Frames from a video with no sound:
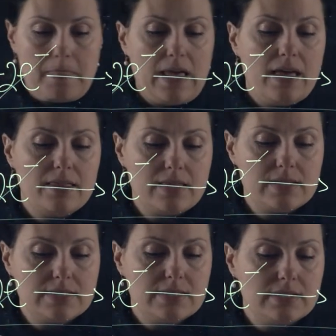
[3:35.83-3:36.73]
And
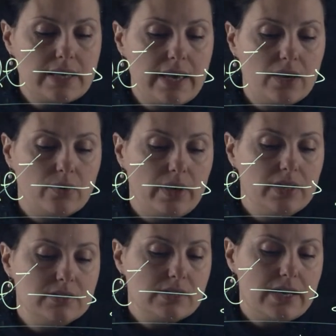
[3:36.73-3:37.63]
this is
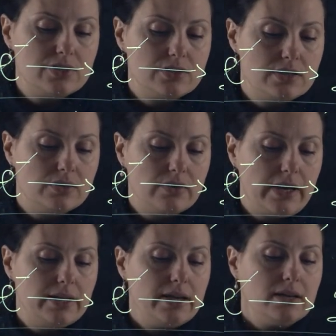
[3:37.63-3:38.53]
aqueous, I just didn't
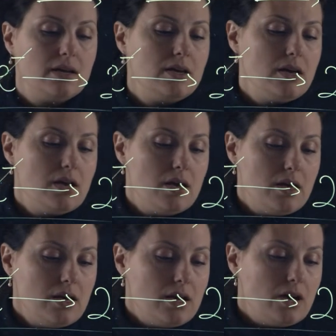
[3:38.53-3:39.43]
write it,
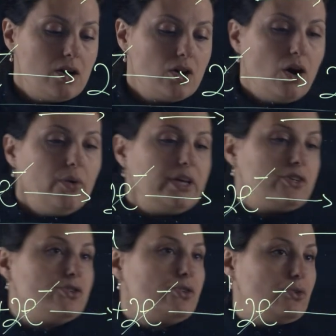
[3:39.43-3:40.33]
going
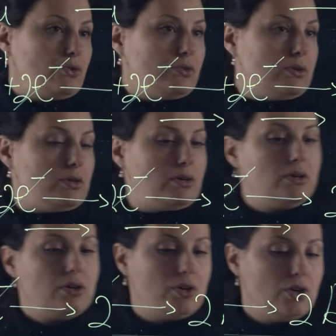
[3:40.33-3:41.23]
to
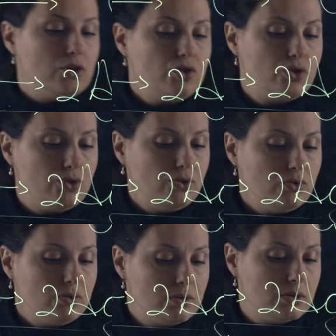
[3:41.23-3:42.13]

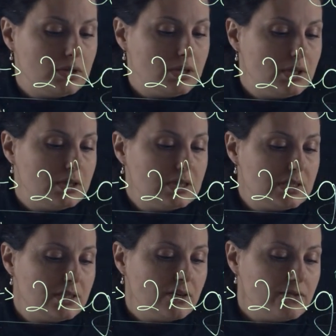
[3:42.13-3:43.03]
two
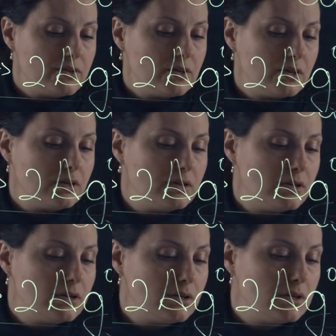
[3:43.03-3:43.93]
silver
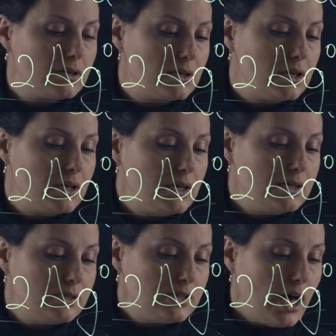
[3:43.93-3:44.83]

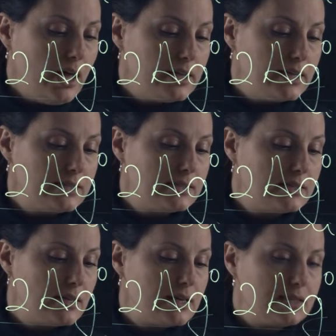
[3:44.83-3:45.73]
solids
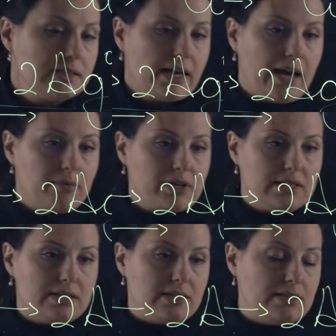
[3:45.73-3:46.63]
this time because
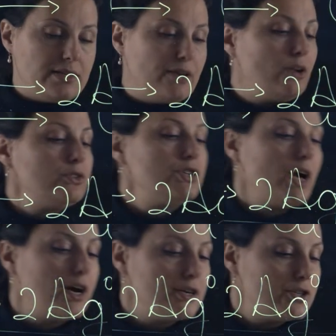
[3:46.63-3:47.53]
it's a zero
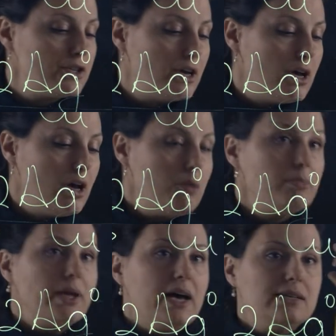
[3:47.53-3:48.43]
charge
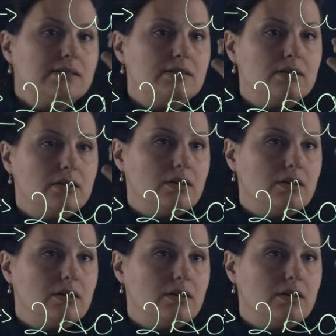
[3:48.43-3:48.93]
plus